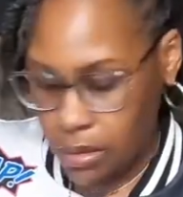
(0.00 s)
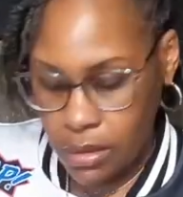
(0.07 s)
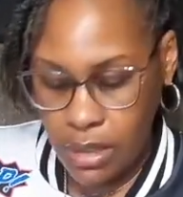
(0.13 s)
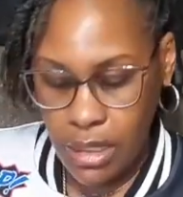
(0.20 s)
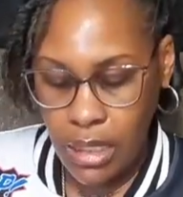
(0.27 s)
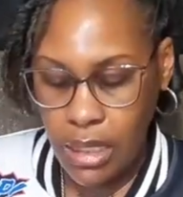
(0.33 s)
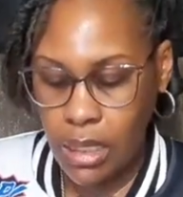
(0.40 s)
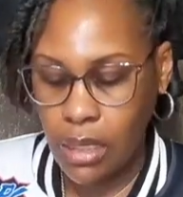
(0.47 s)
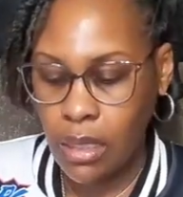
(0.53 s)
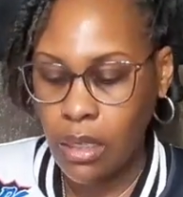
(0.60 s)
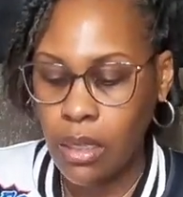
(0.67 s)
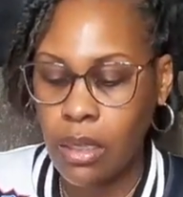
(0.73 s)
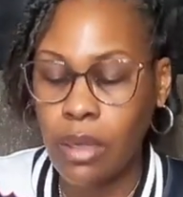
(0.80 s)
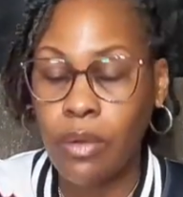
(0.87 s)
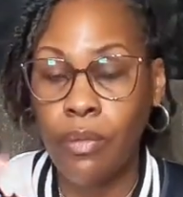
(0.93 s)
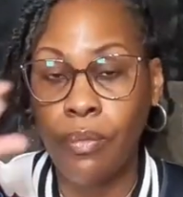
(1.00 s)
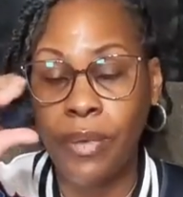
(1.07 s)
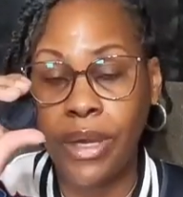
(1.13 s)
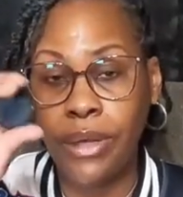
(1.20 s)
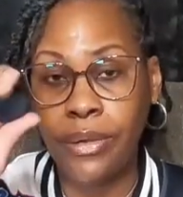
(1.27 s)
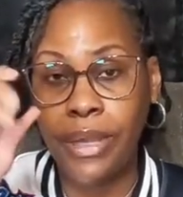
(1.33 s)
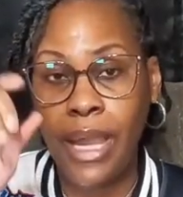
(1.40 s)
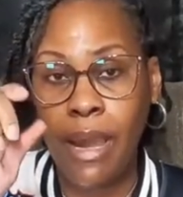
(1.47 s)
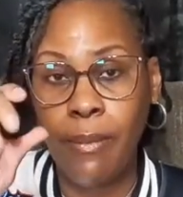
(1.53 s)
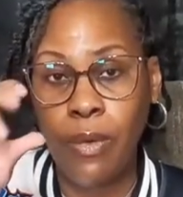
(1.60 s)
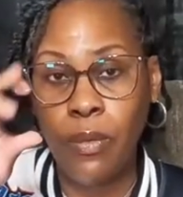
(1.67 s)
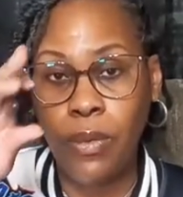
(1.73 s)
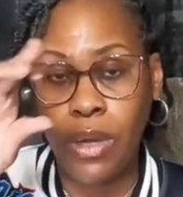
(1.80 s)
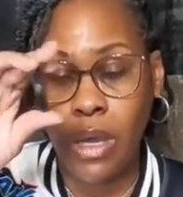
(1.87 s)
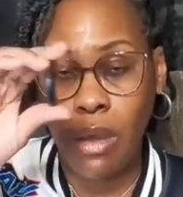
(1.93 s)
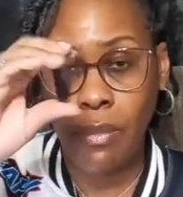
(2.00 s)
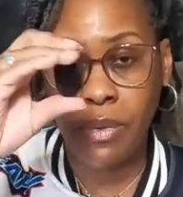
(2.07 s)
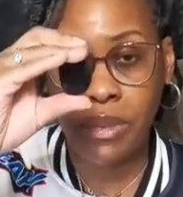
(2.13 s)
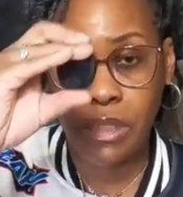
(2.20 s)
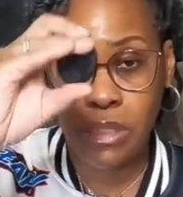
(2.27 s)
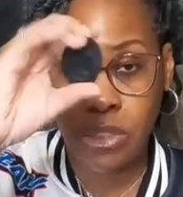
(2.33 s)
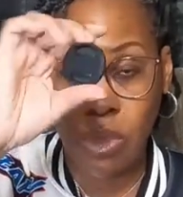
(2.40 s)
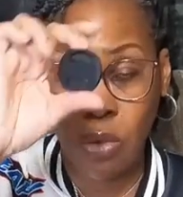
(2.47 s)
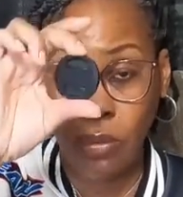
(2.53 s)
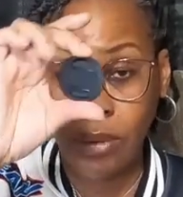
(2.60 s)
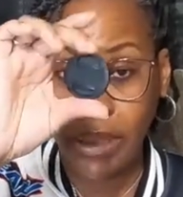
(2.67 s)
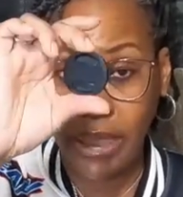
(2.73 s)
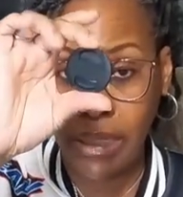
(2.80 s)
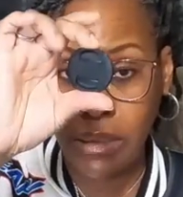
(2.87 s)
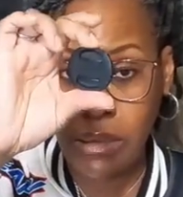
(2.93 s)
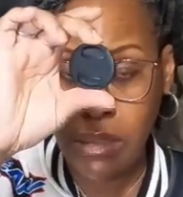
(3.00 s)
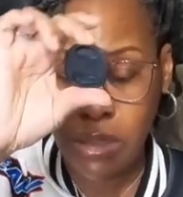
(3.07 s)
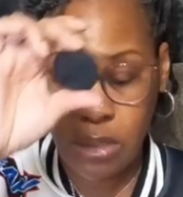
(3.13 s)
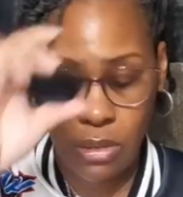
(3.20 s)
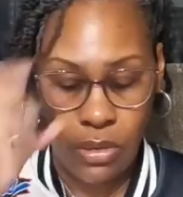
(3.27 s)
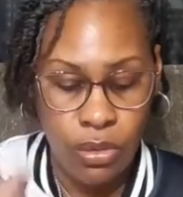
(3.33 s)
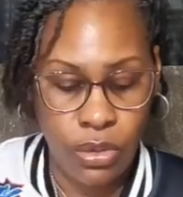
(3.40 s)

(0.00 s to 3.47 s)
The regular camera will come with its own lens.